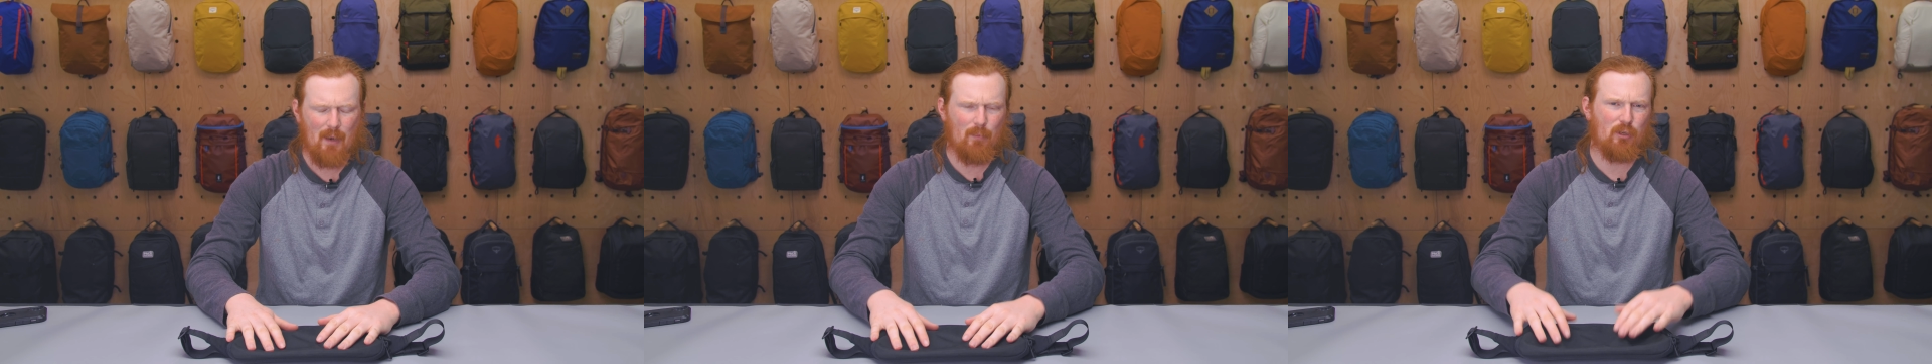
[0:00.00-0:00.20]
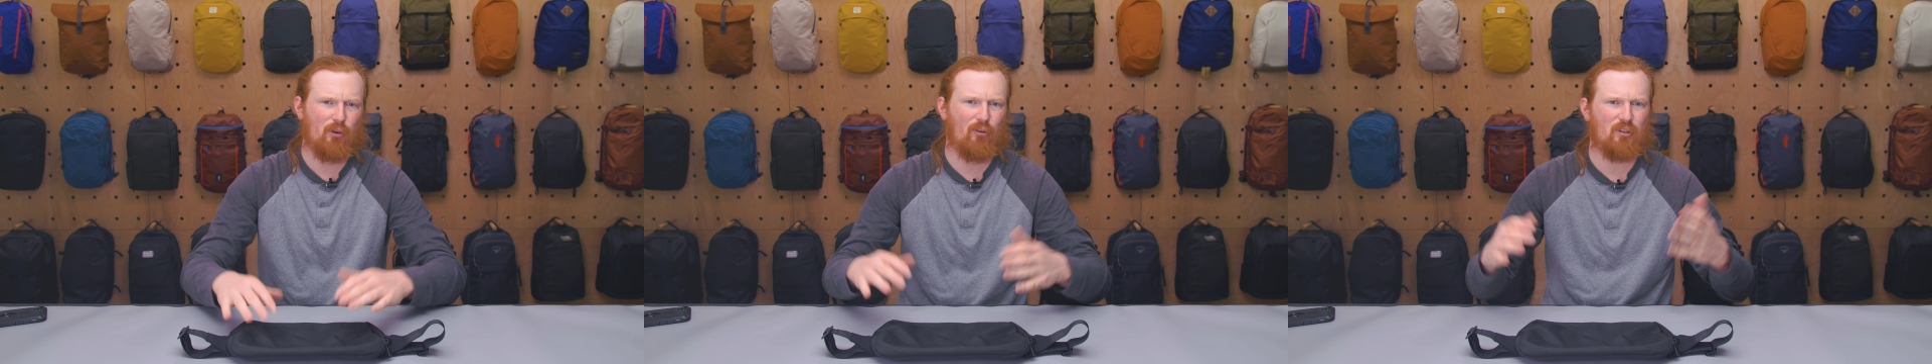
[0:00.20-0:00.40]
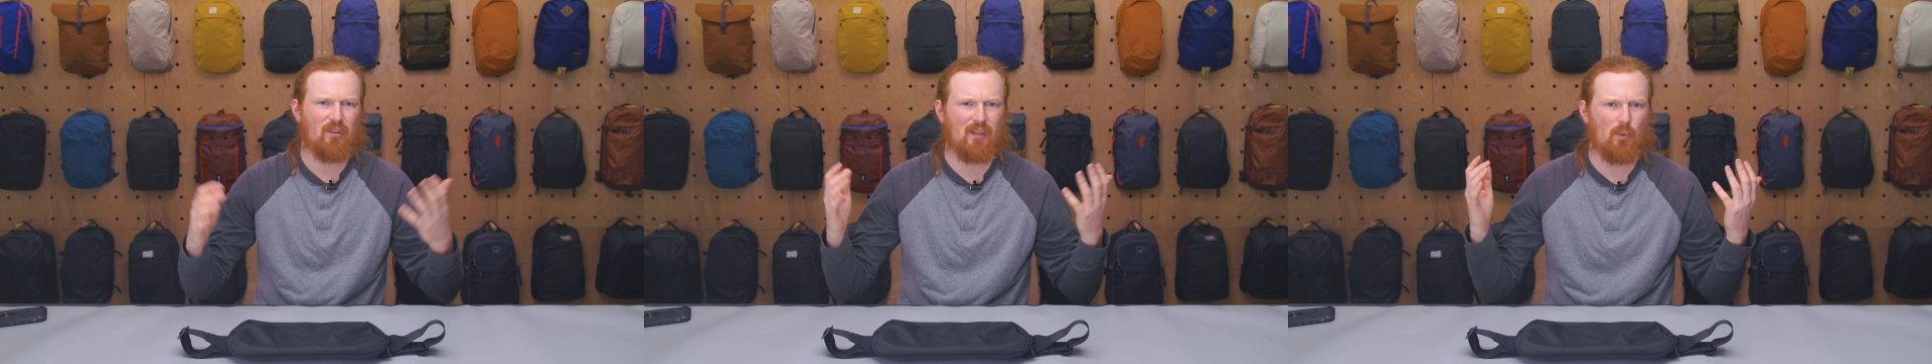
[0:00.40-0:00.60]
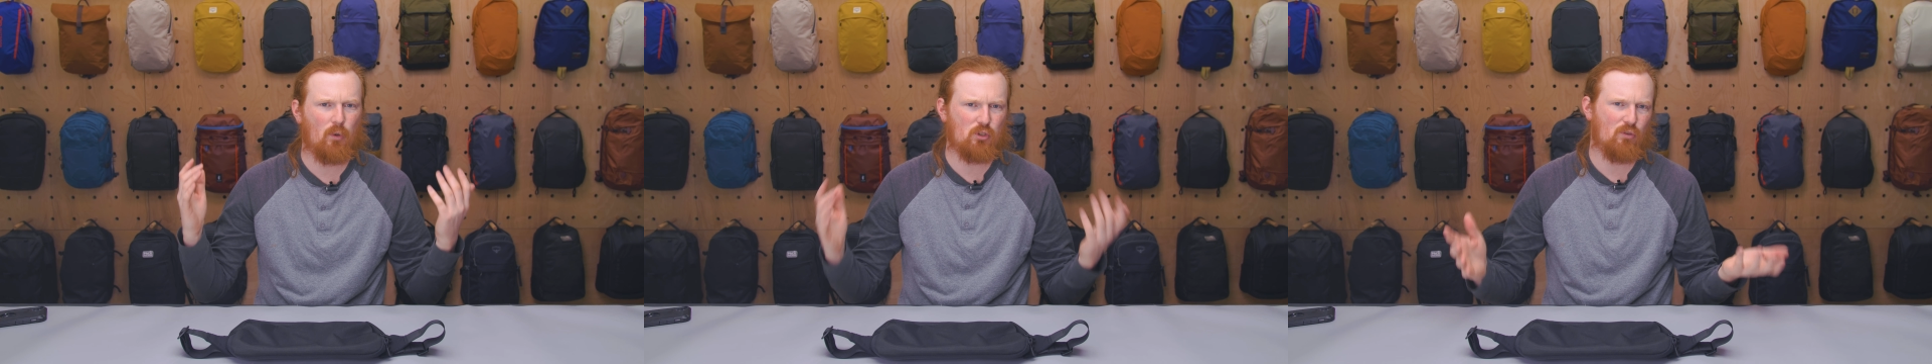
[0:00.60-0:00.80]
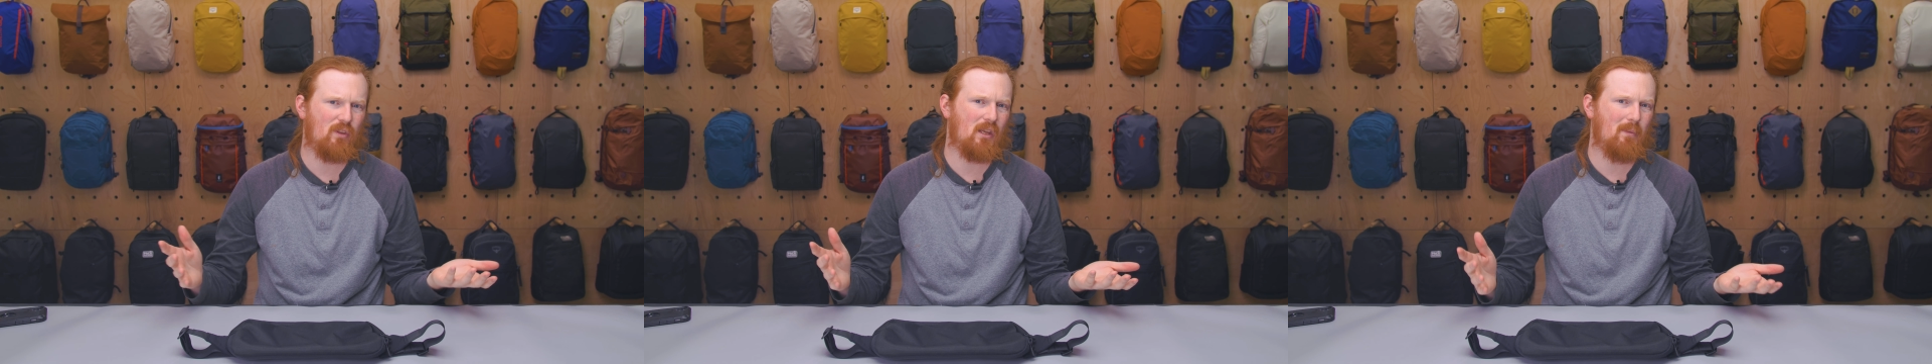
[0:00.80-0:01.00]
Be curious to think what
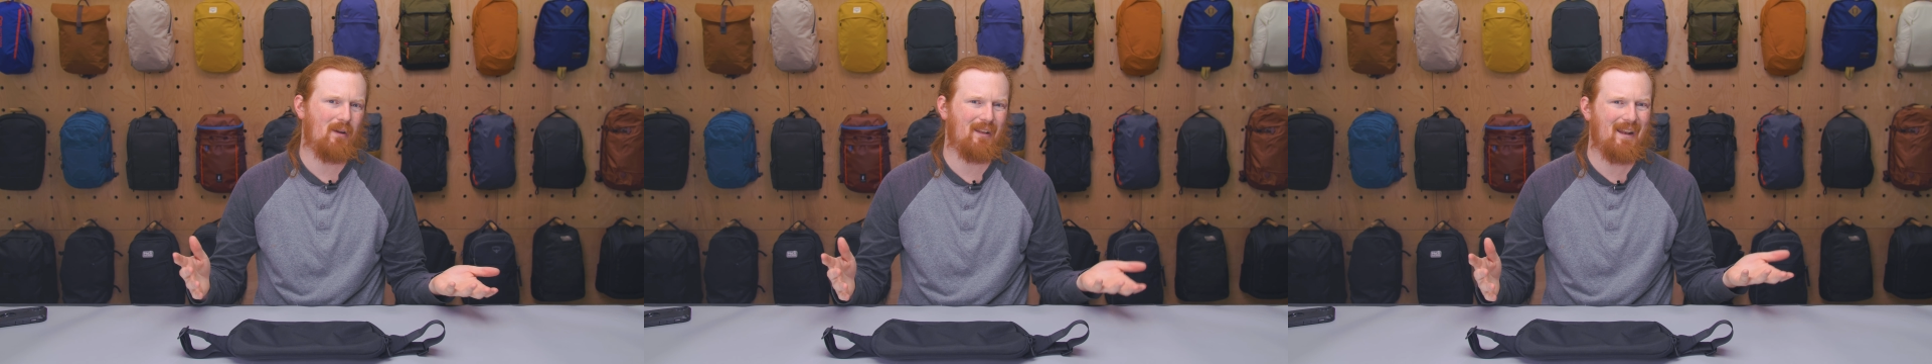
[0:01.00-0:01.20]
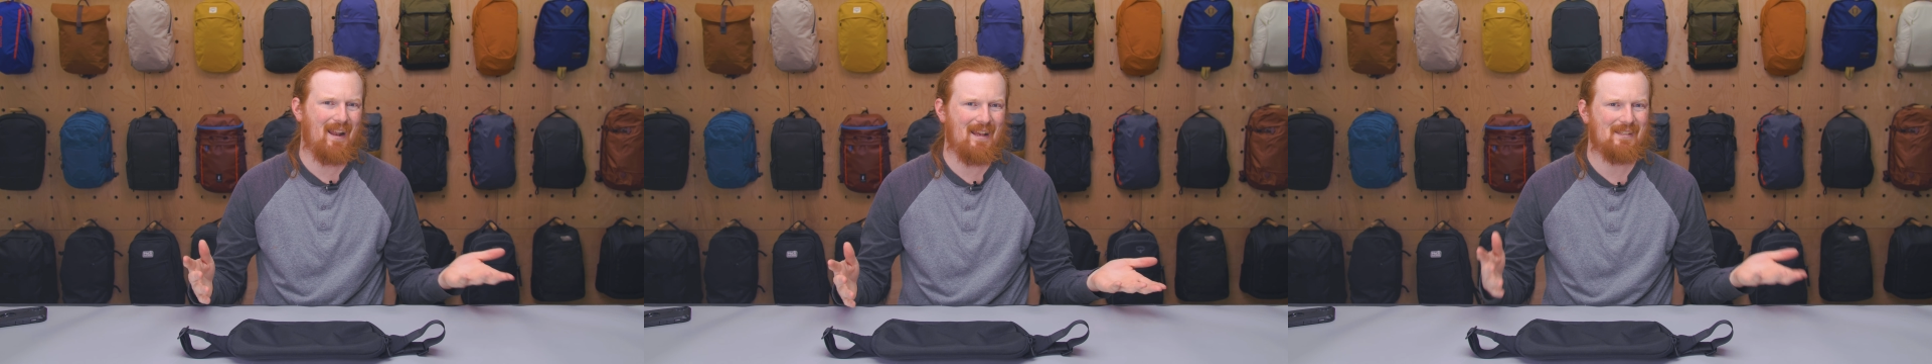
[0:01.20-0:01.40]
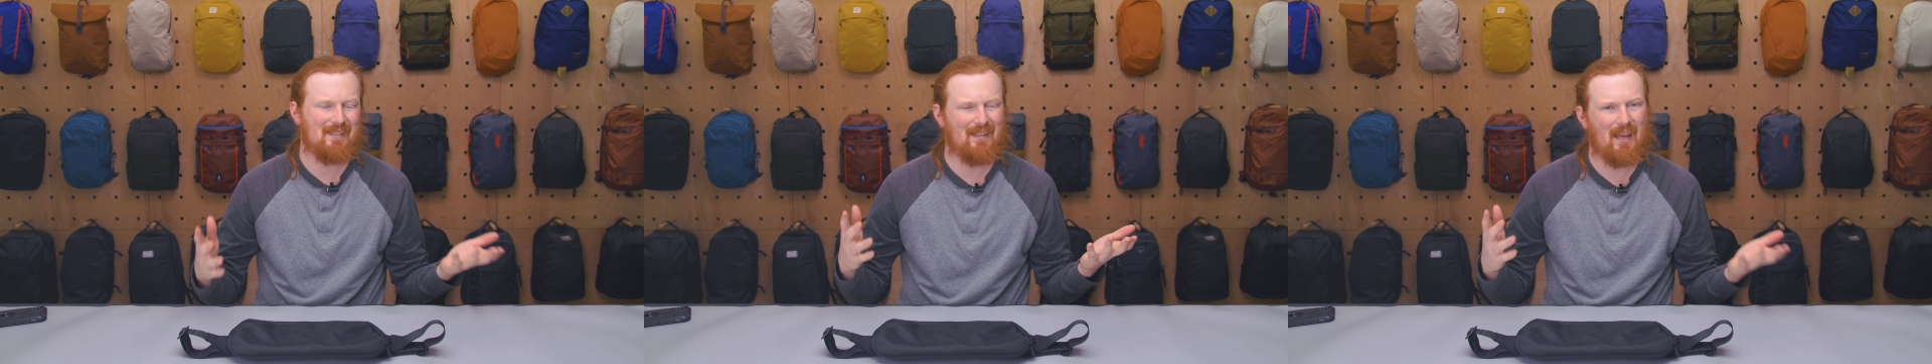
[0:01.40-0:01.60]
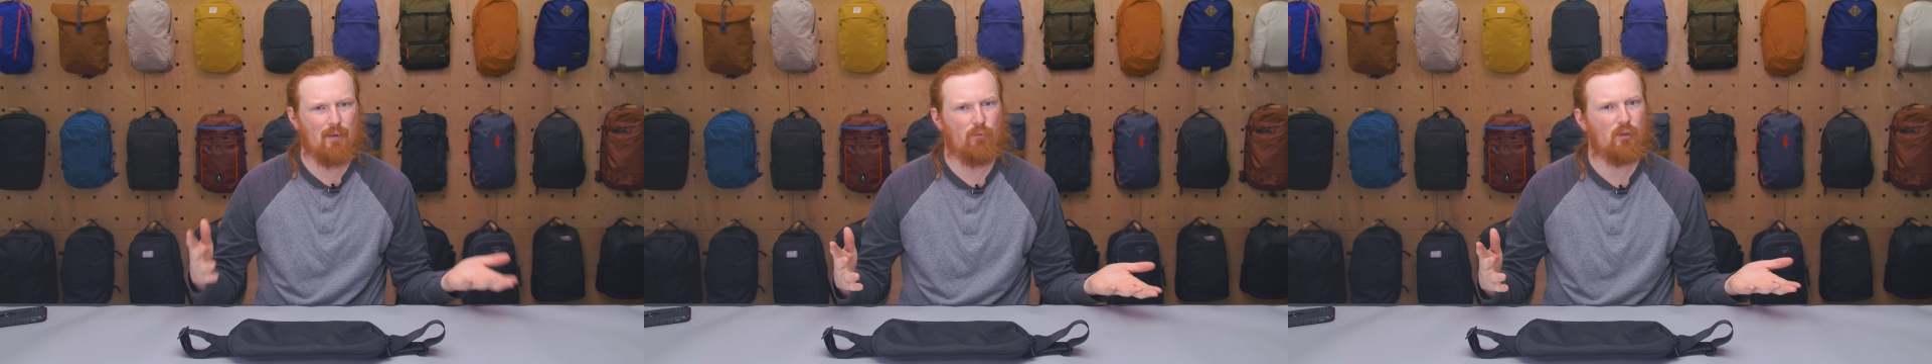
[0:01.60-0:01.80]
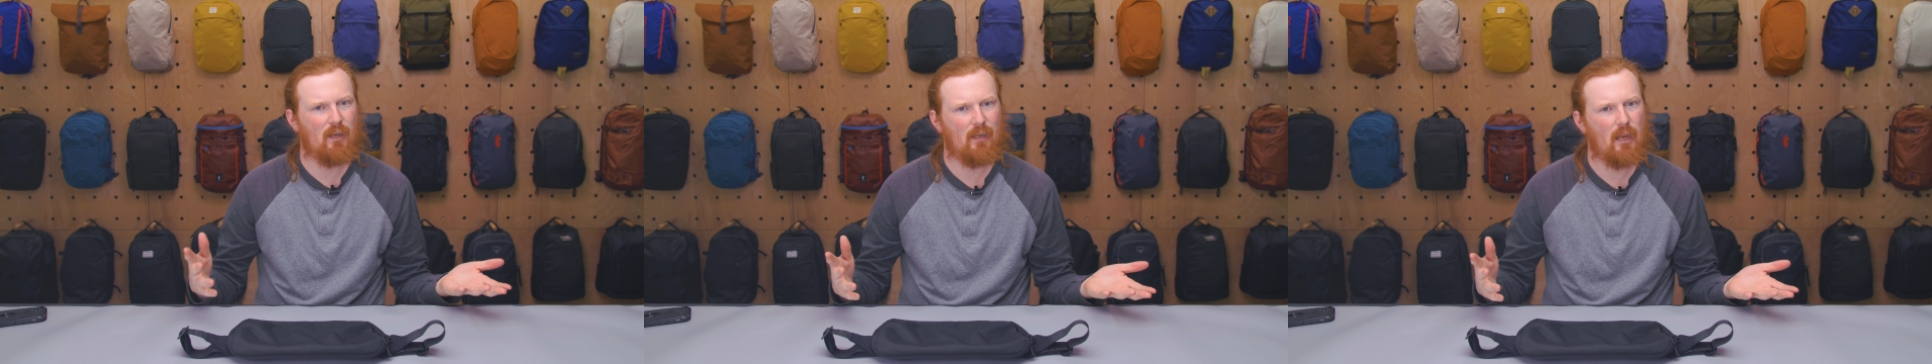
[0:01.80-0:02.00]
you think about it as an
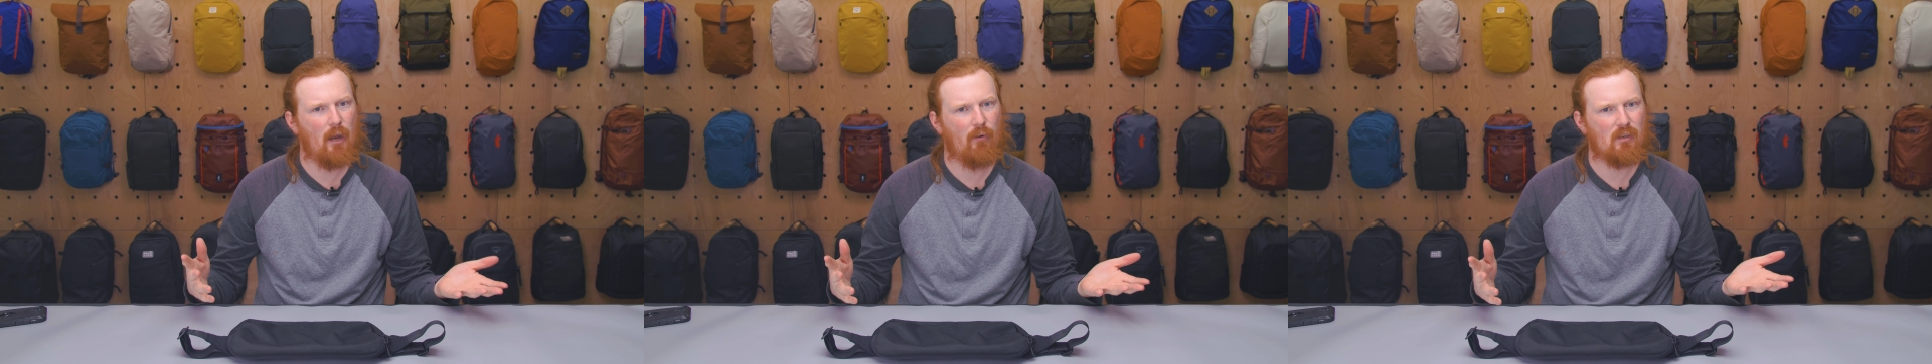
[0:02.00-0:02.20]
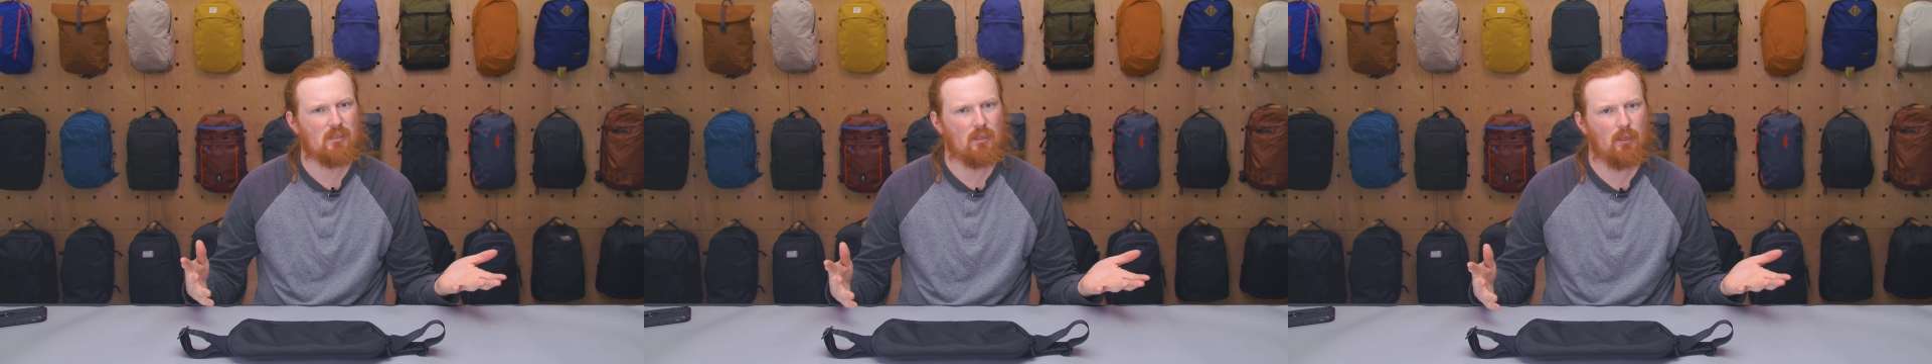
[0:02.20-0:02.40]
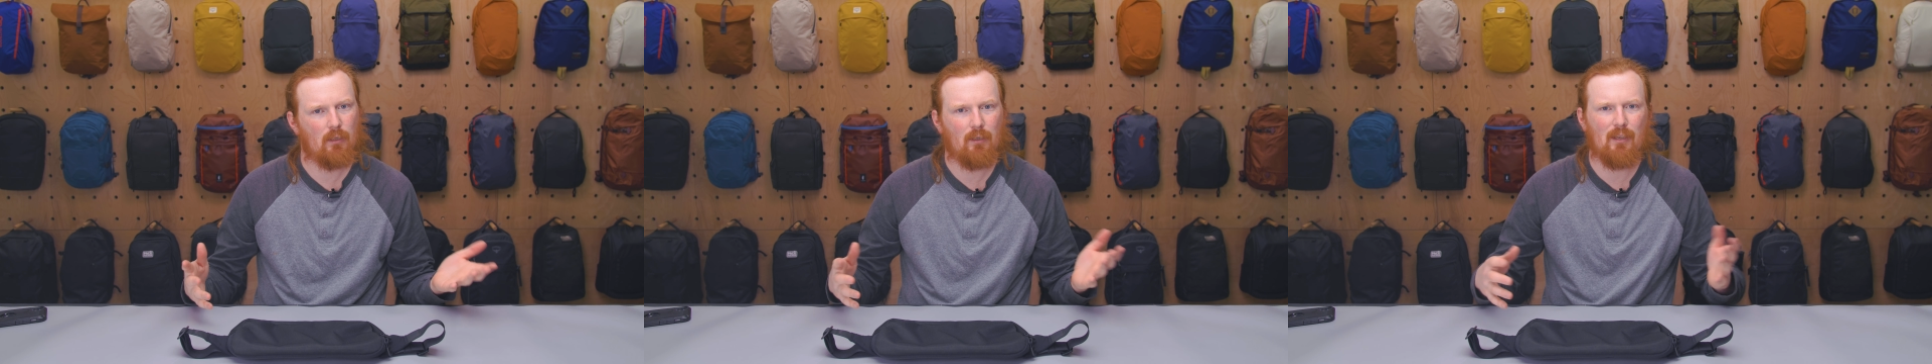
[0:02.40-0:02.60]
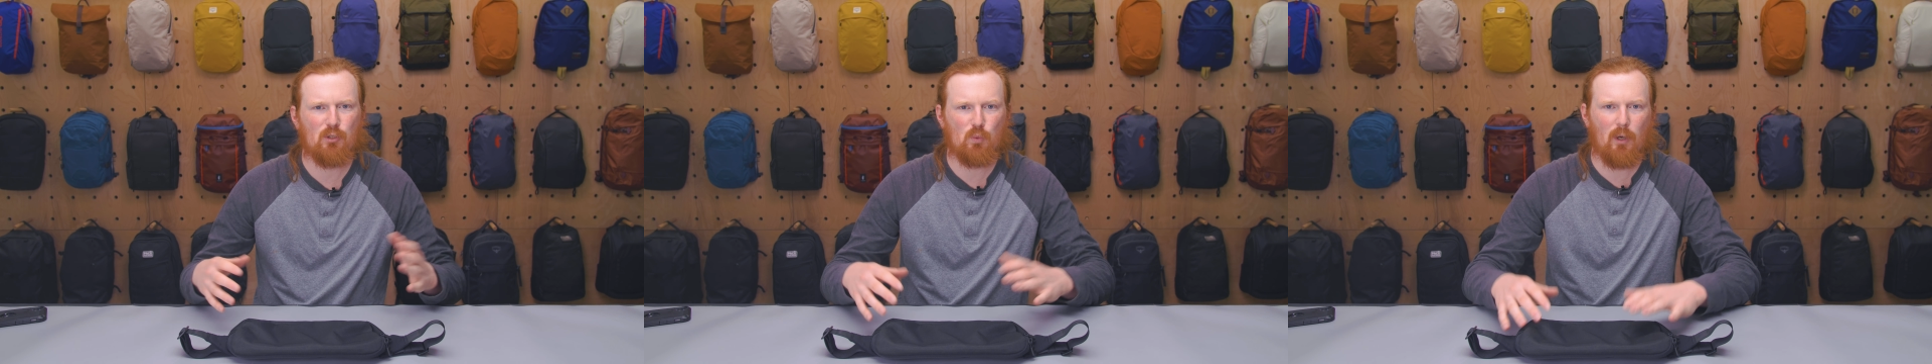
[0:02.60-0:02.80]
everyday carry sling as